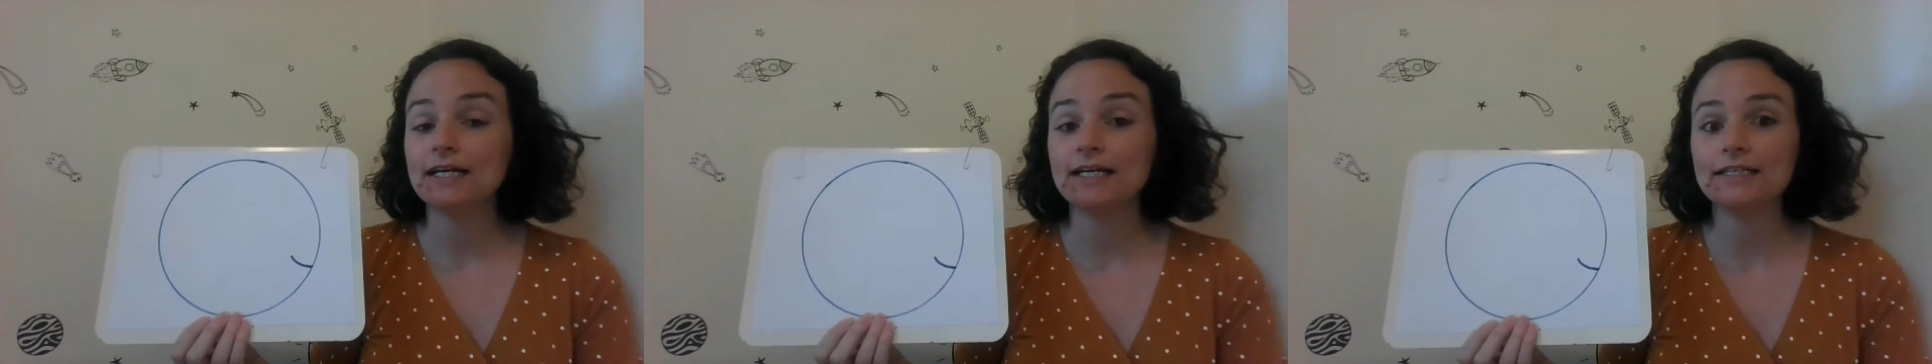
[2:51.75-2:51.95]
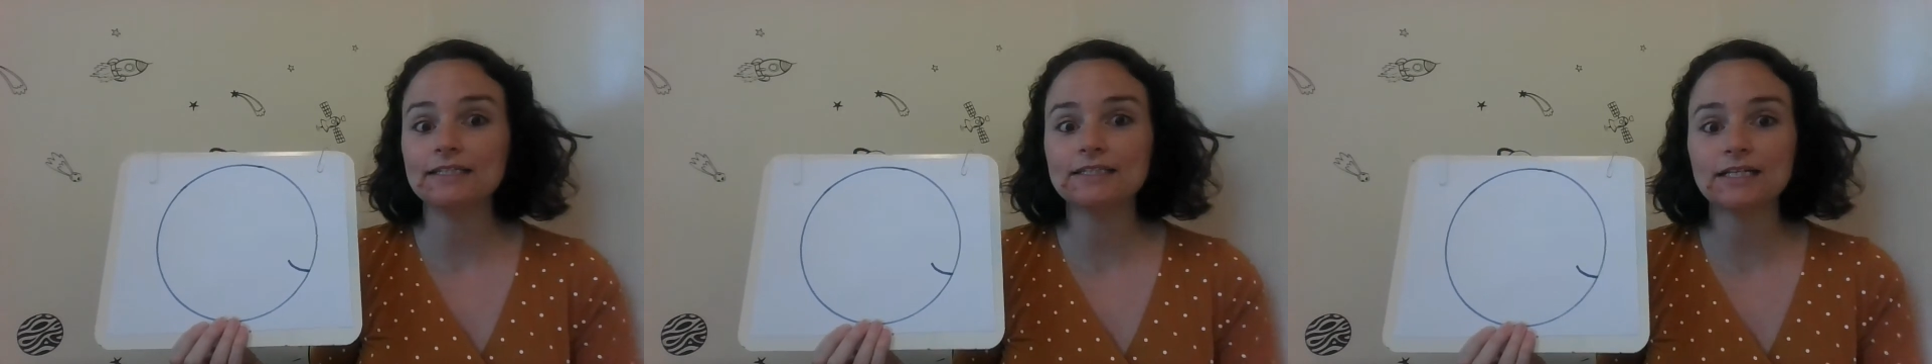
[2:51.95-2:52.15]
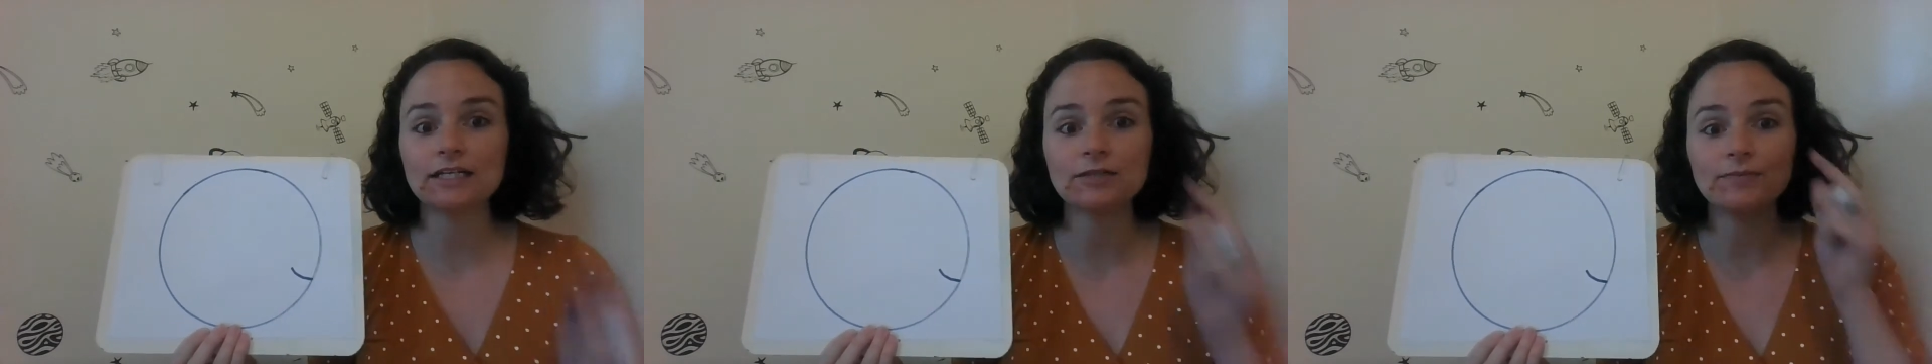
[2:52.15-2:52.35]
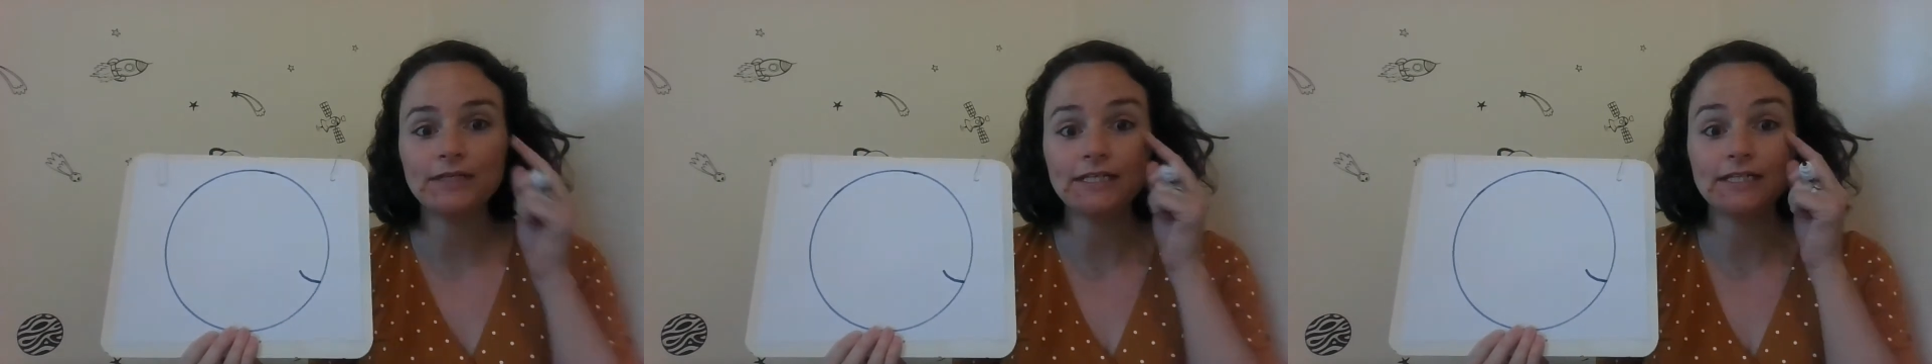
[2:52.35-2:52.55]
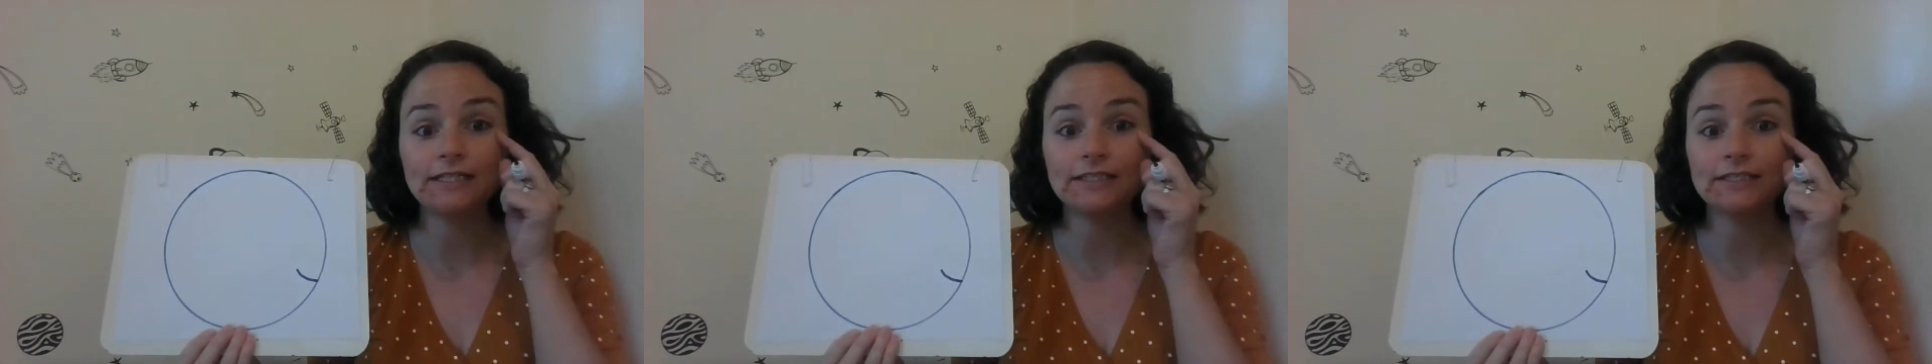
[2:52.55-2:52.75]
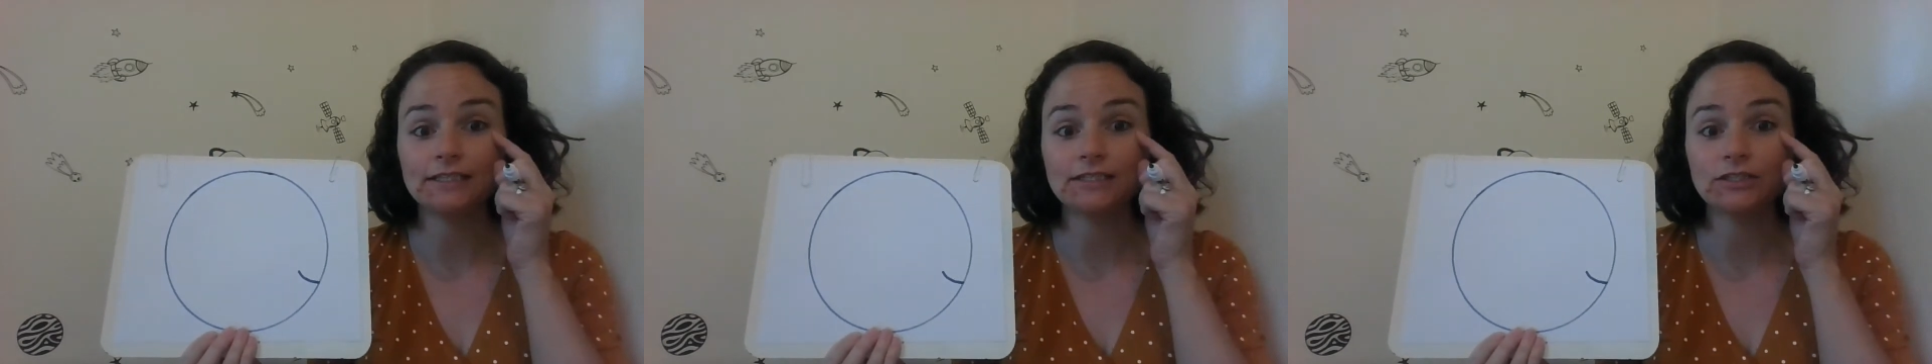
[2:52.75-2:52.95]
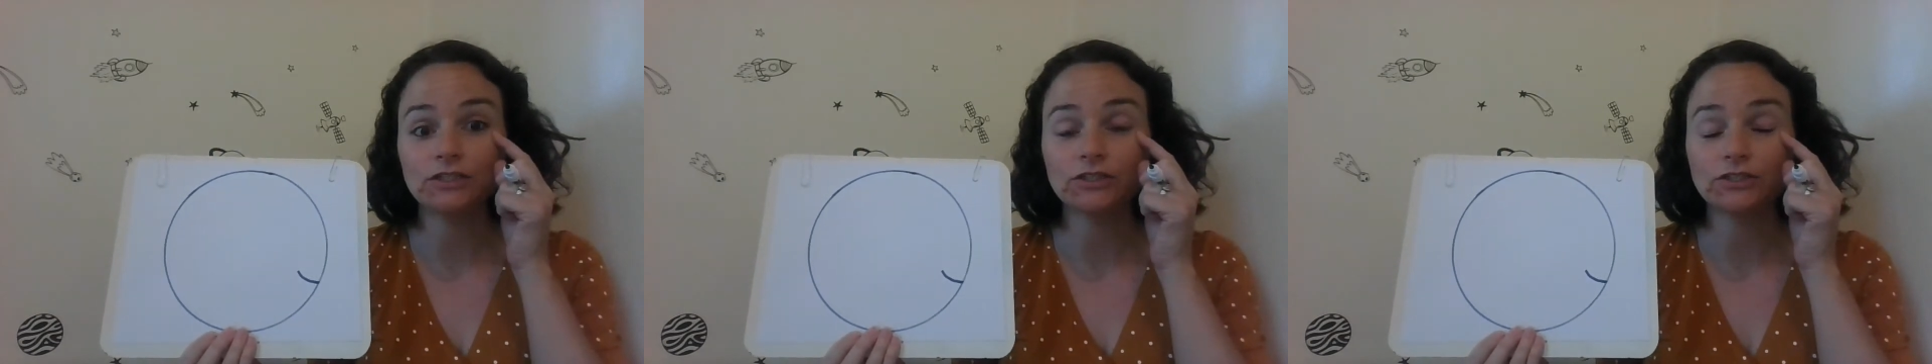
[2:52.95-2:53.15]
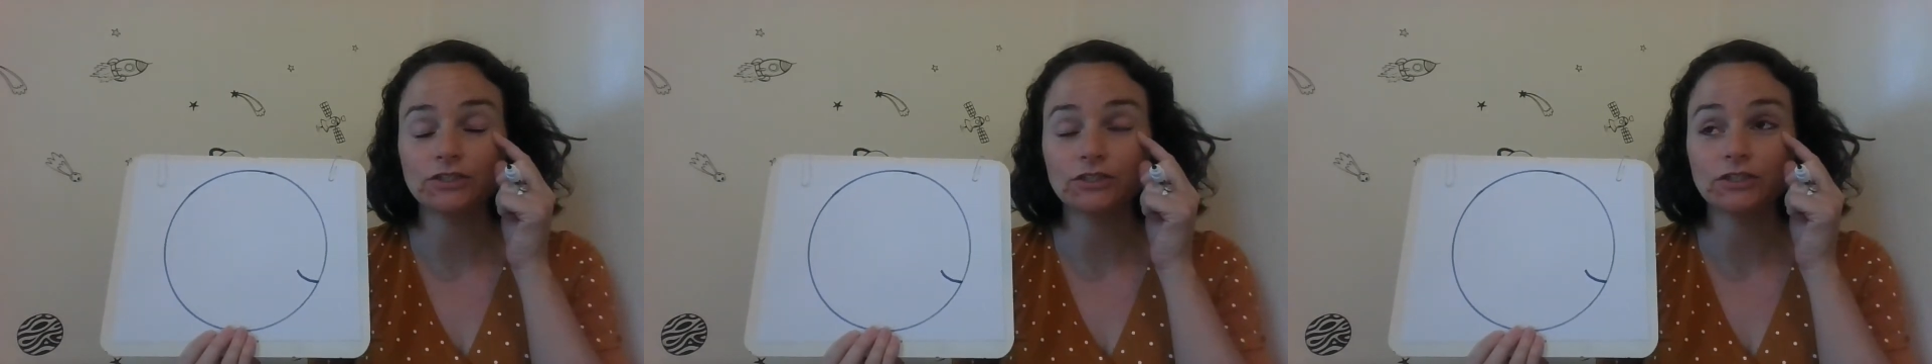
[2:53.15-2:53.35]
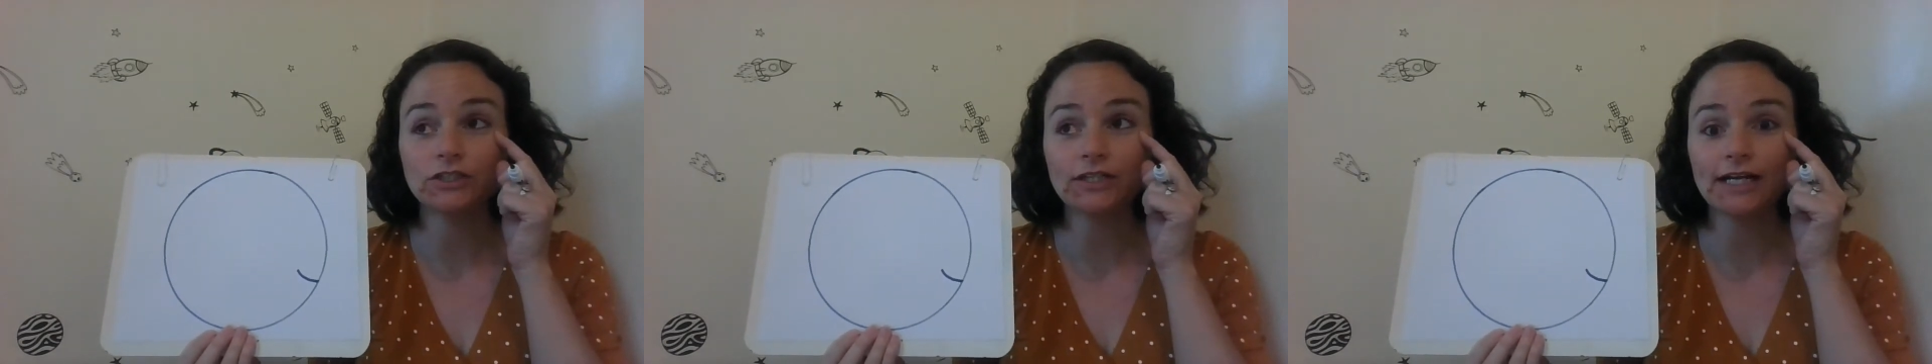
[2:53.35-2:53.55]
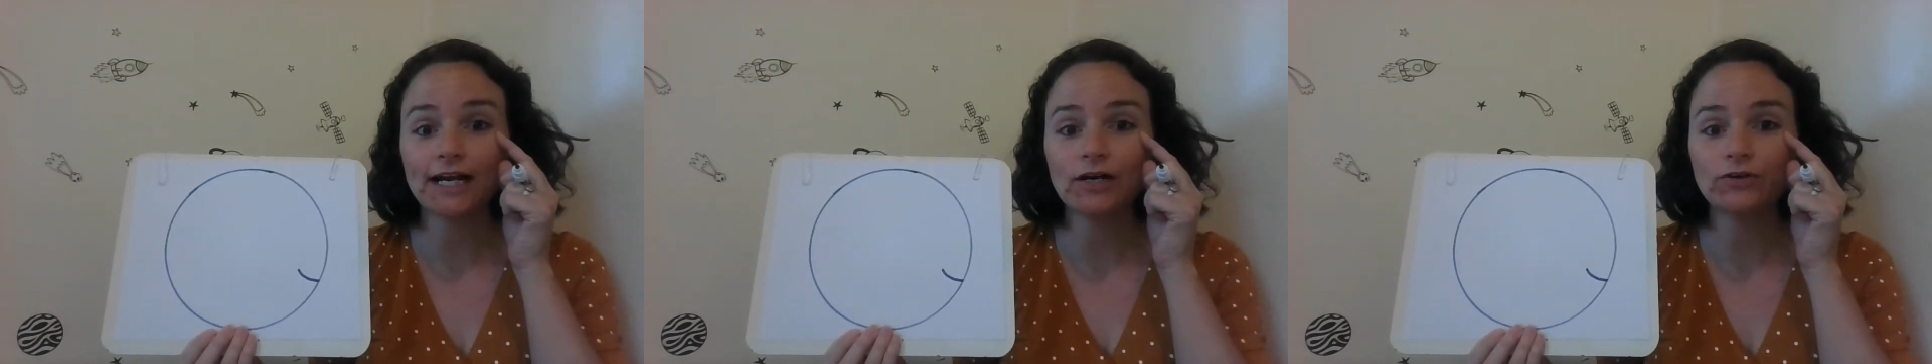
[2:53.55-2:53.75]
and he's going to be needing to
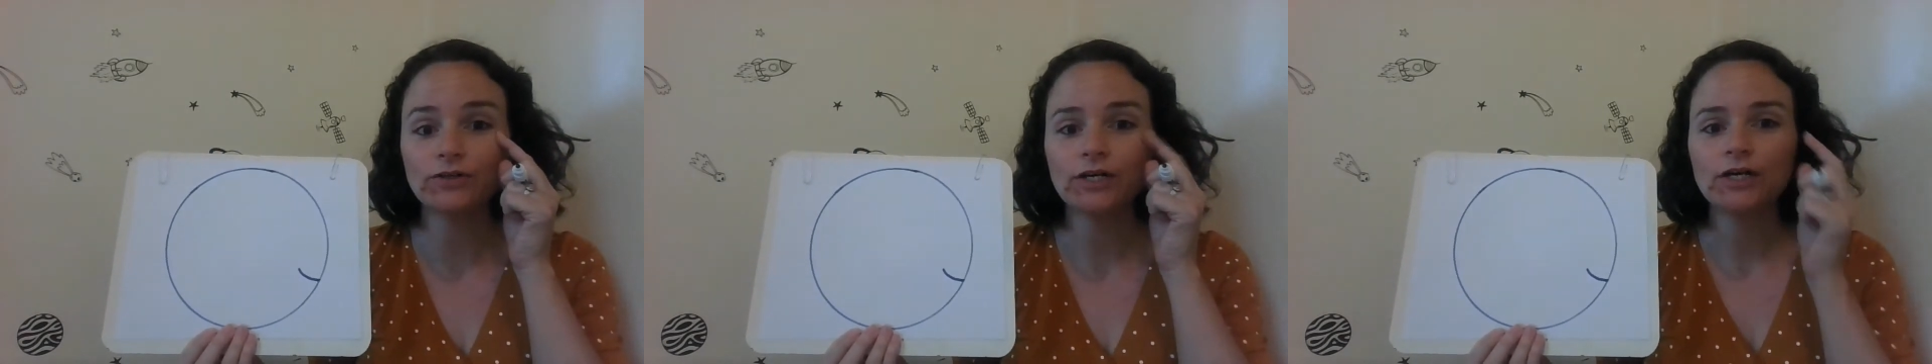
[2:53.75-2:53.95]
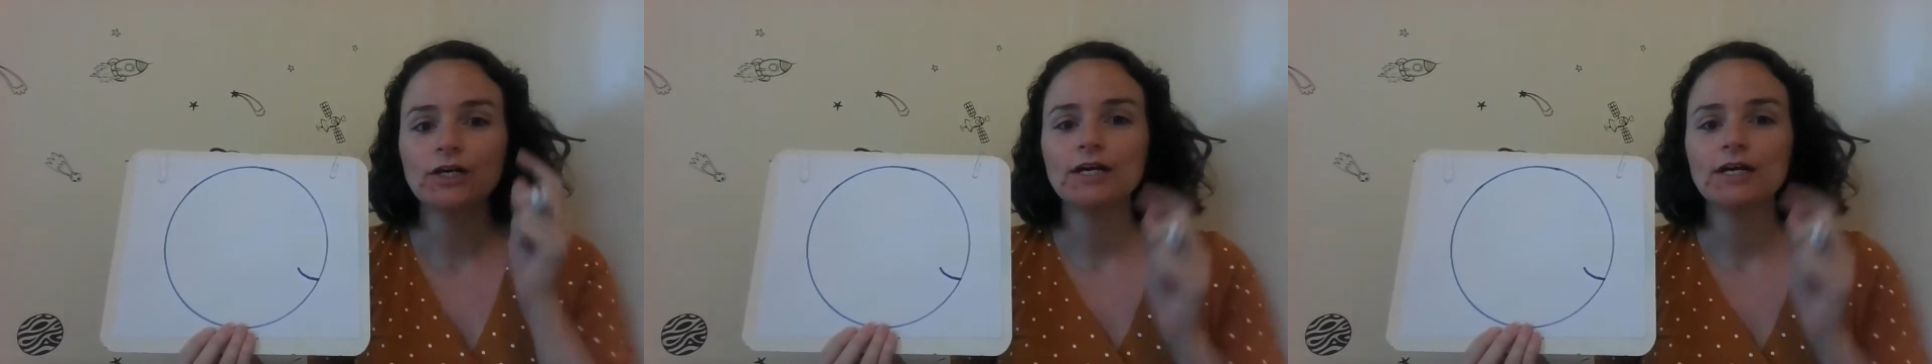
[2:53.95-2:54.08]
look out